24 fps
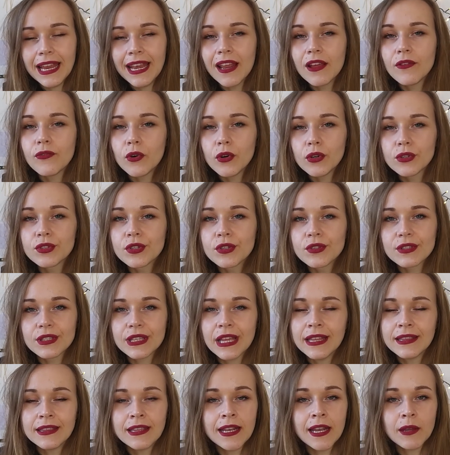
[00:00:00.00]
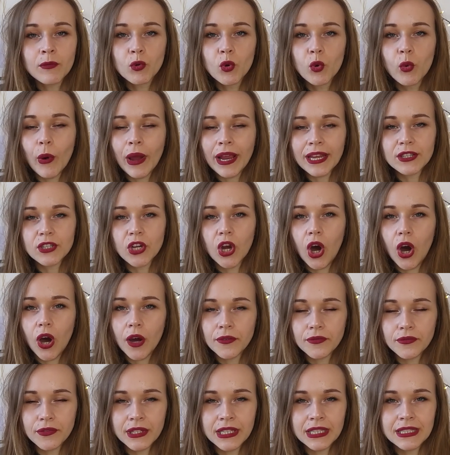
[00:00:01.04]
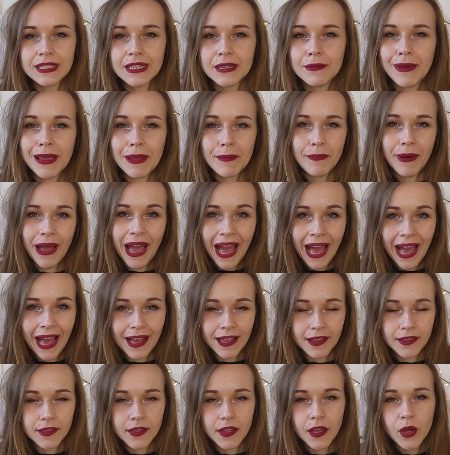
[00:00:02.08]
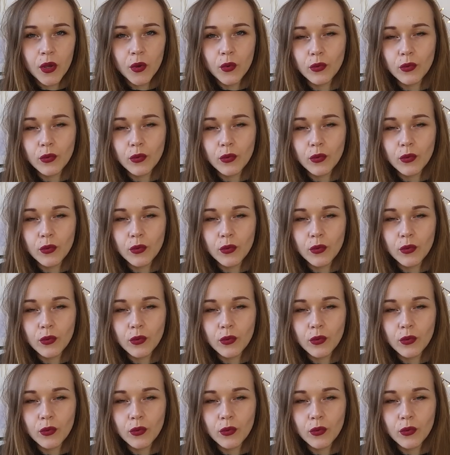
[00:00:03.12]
And I've also said that I'm quite confident in my path,